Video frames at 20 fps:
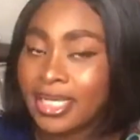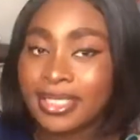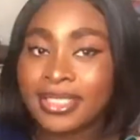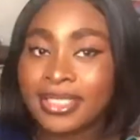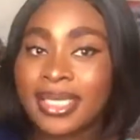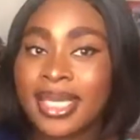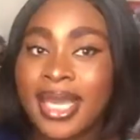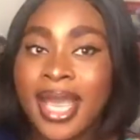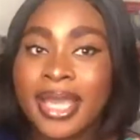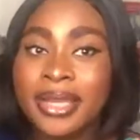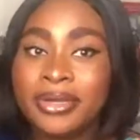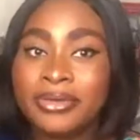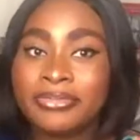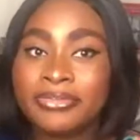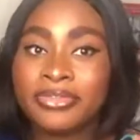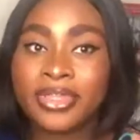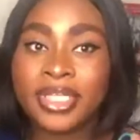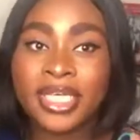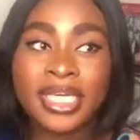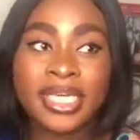The kind
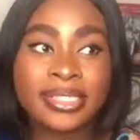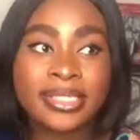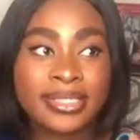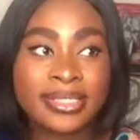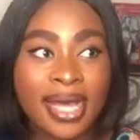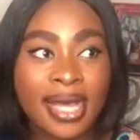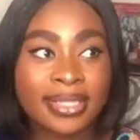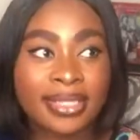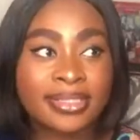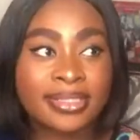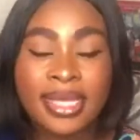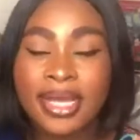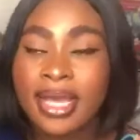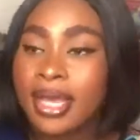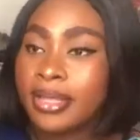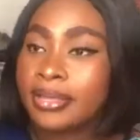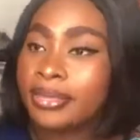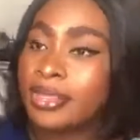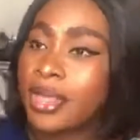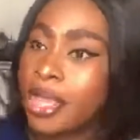of things that
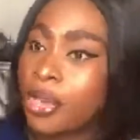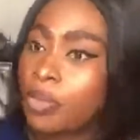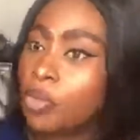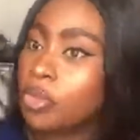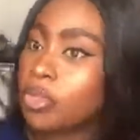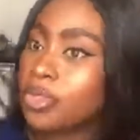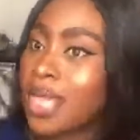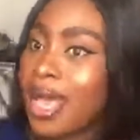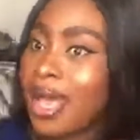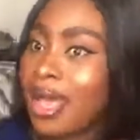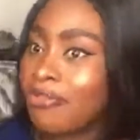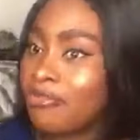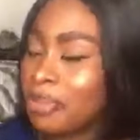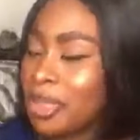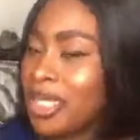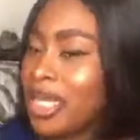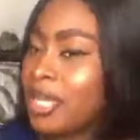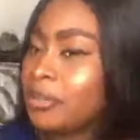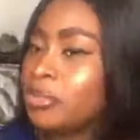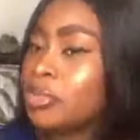they would have
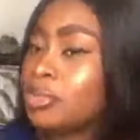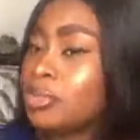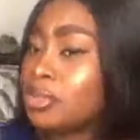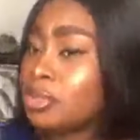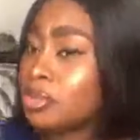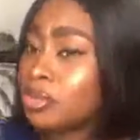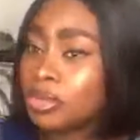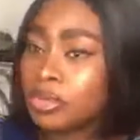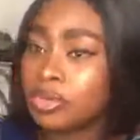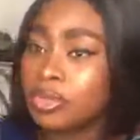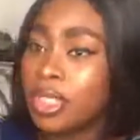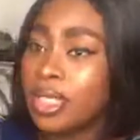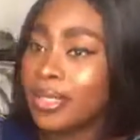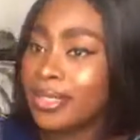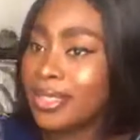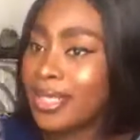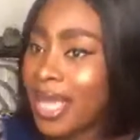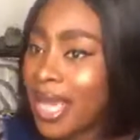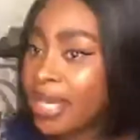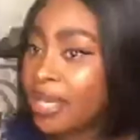been able to
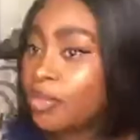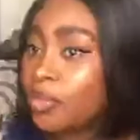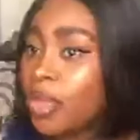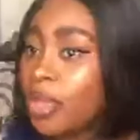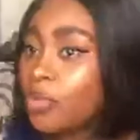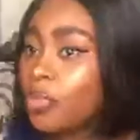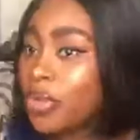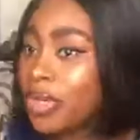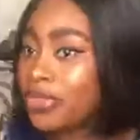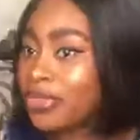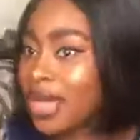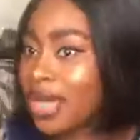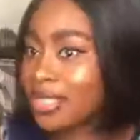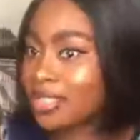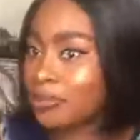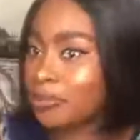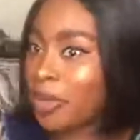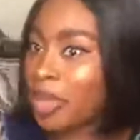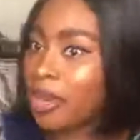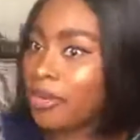get away with as
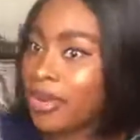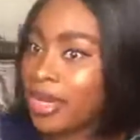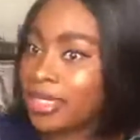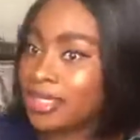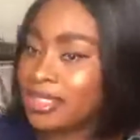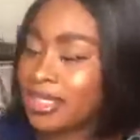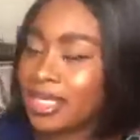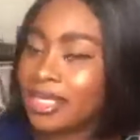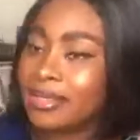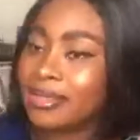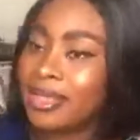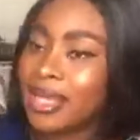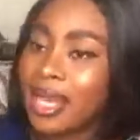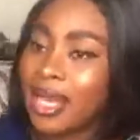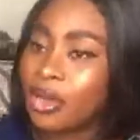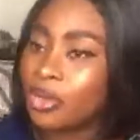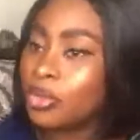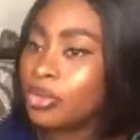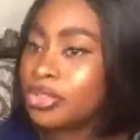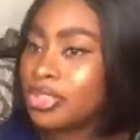parents in their
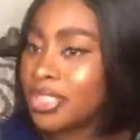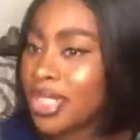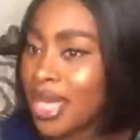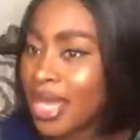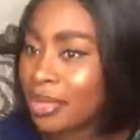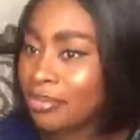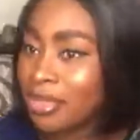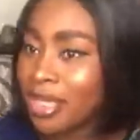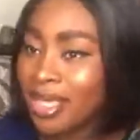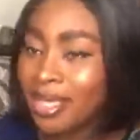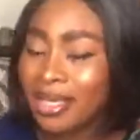own time,